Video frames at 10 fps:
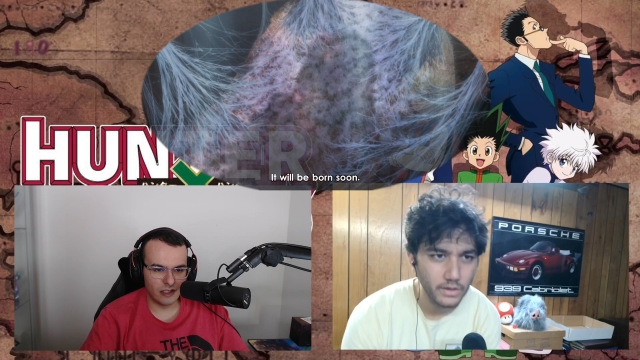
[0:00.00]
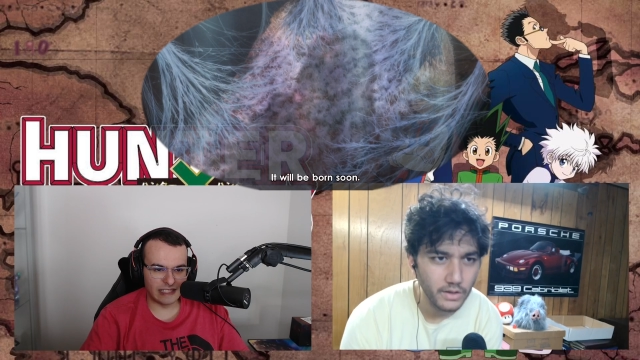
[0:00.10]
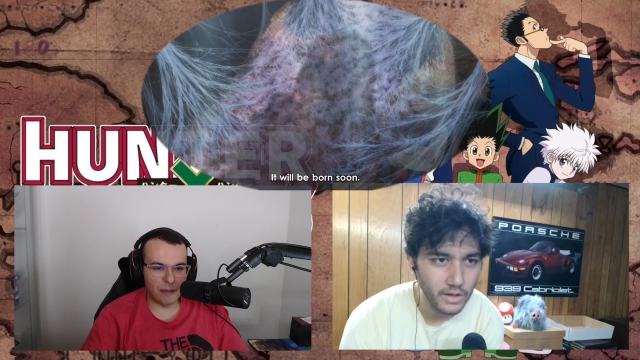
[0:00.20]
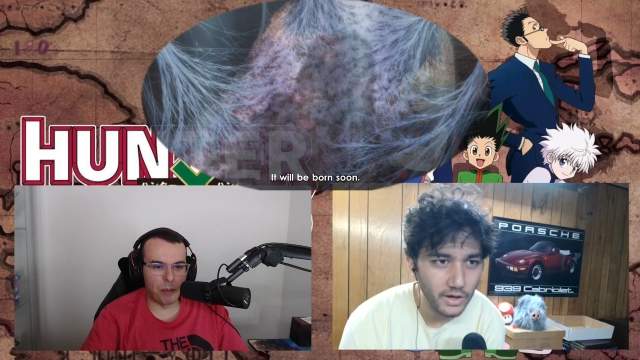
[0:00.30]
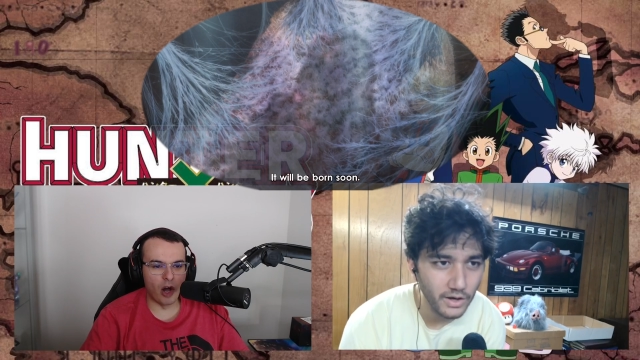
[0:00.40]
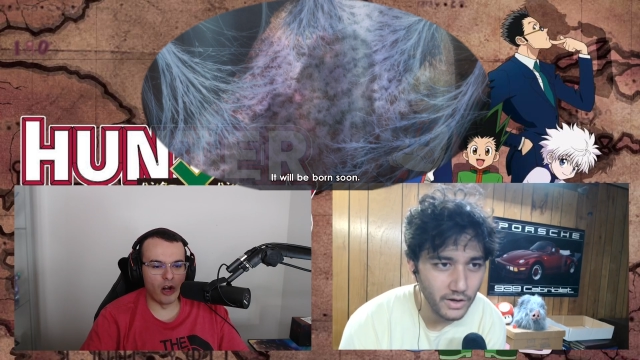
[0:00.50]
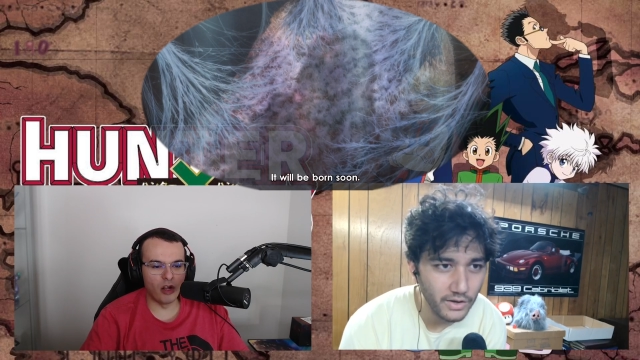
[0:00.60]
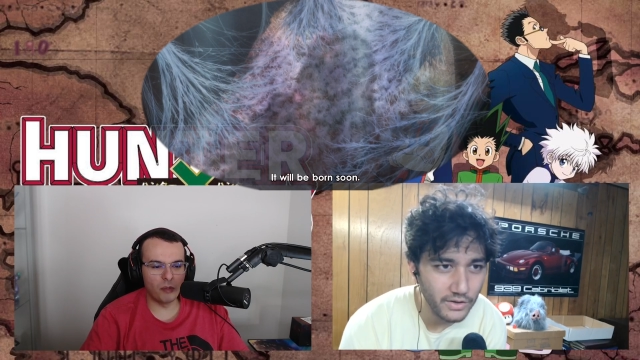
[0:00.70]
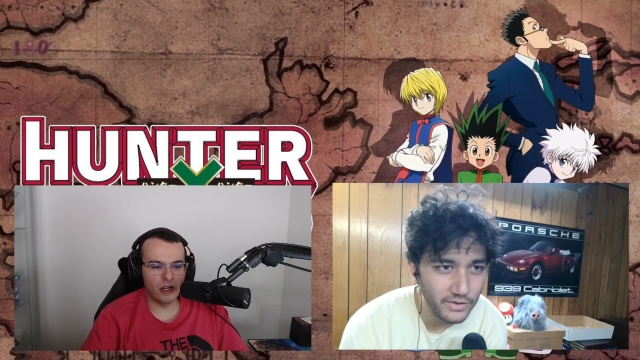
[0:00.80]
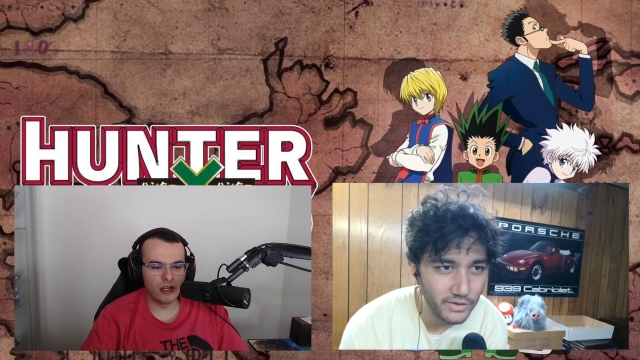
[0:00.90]
Speaker 1: that
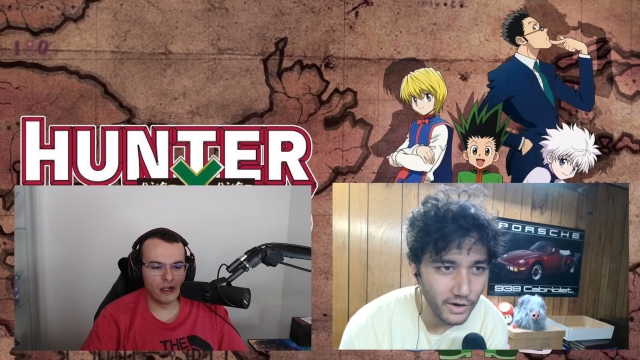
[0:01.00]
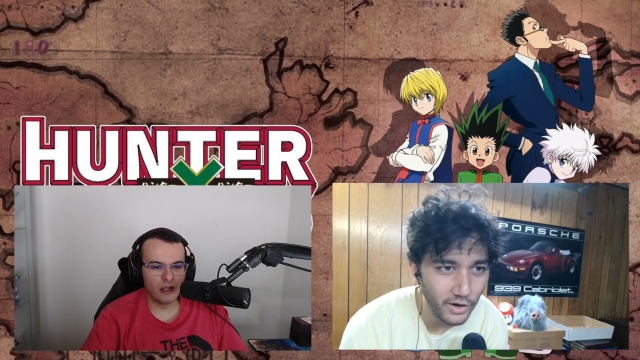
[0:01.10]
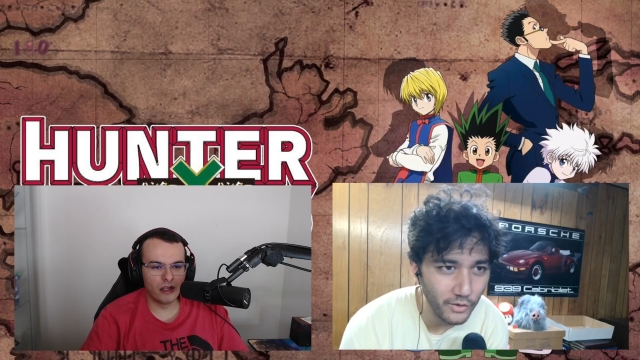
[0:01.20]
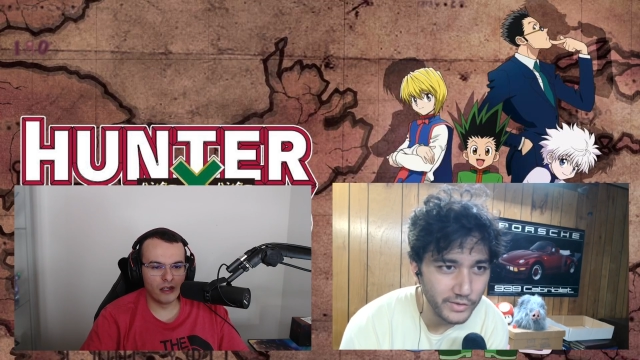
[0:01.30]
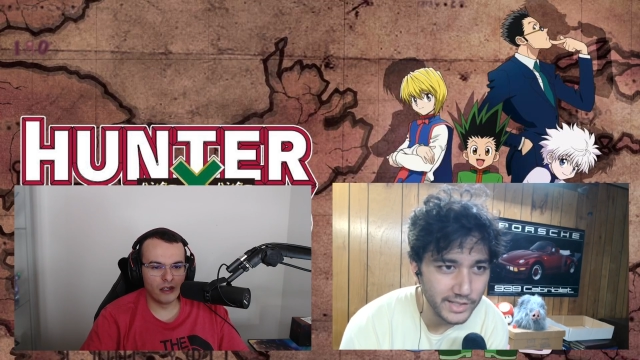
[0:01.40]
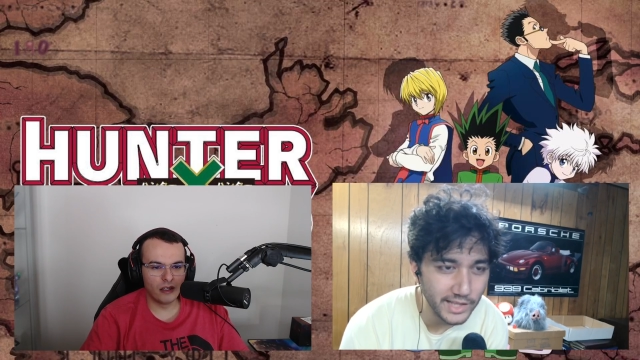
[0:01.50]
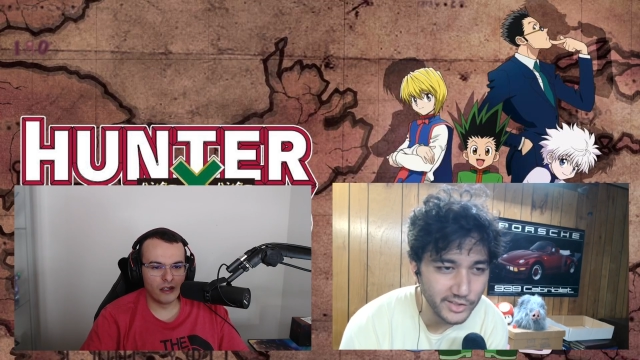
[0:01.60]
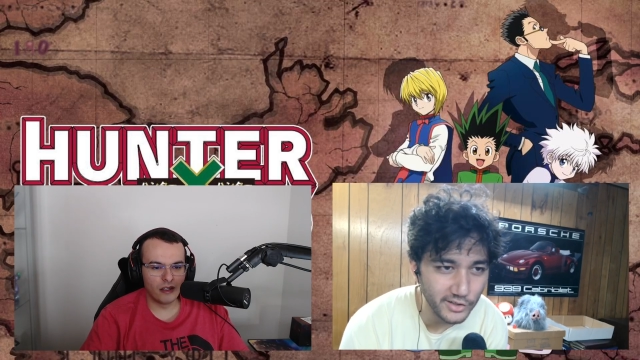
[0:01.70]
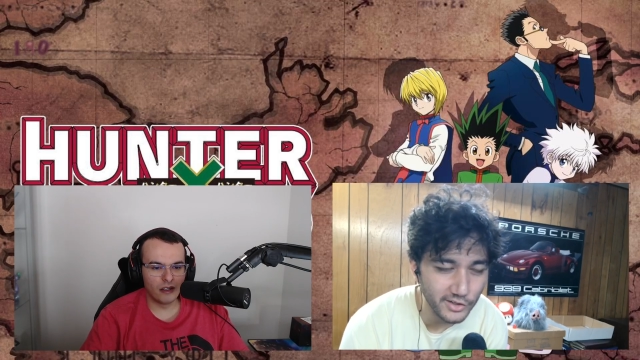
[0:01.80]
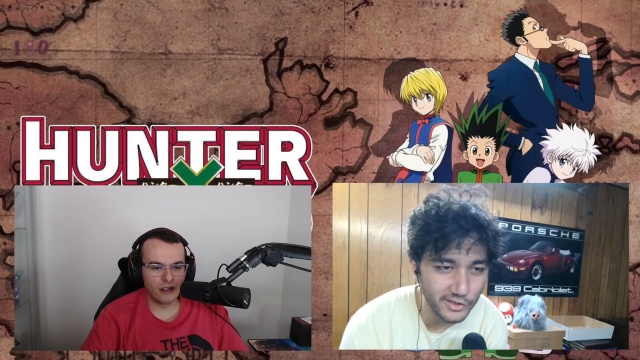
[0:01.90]
Palm?
Speaker 2: No. Did they
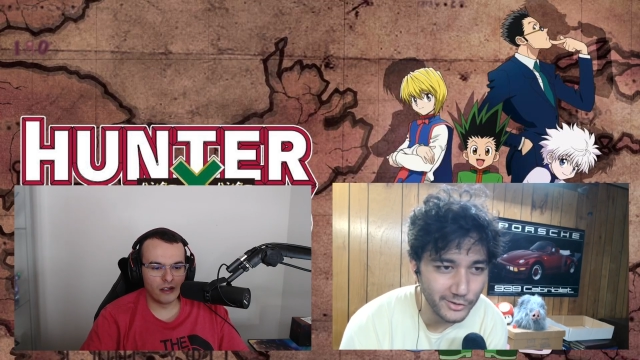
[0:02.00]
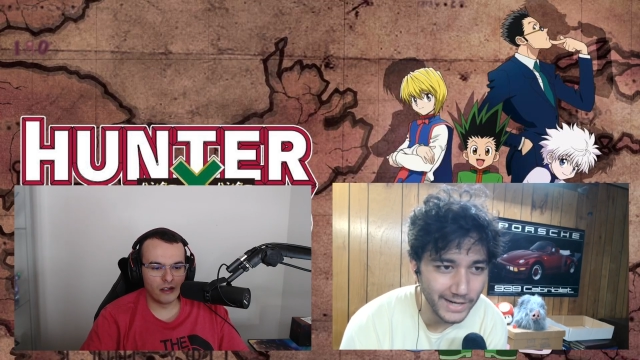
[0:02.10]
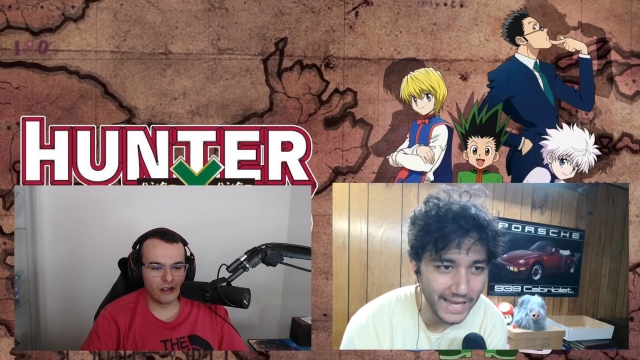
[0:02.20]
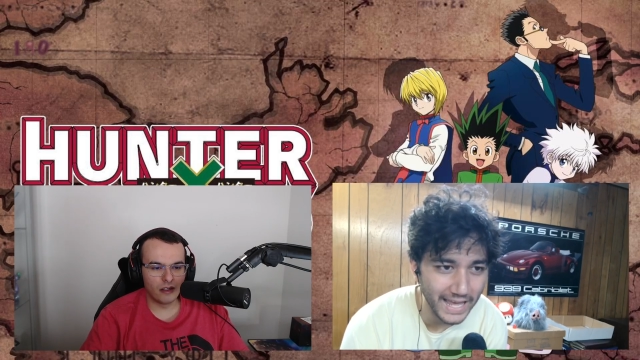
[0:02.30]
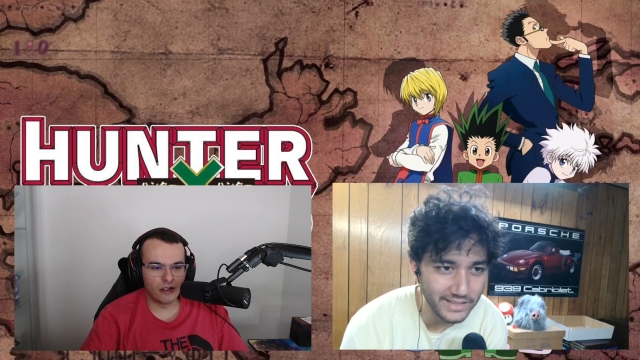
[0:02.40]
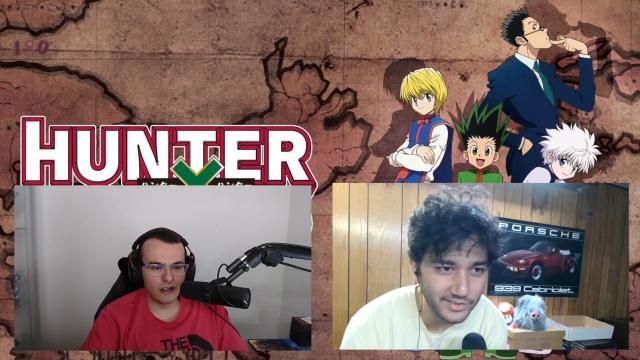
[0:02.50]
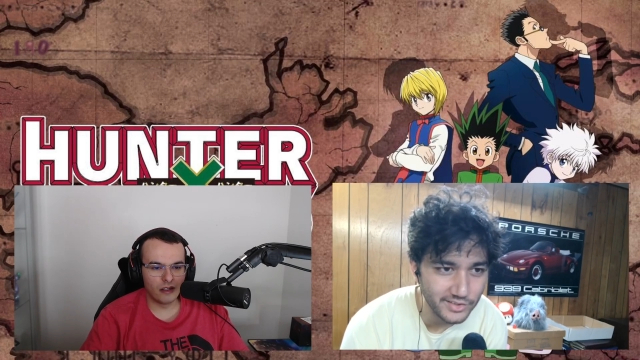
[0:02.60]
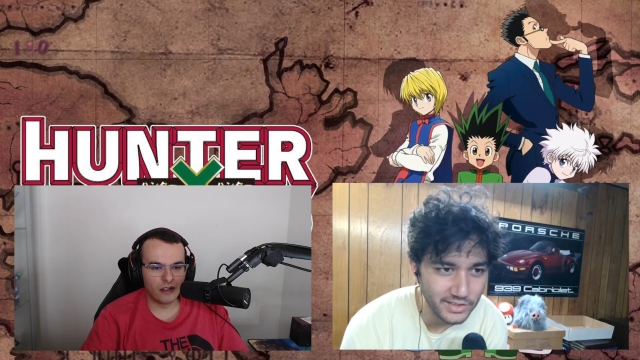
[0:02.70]
turn her into an ant?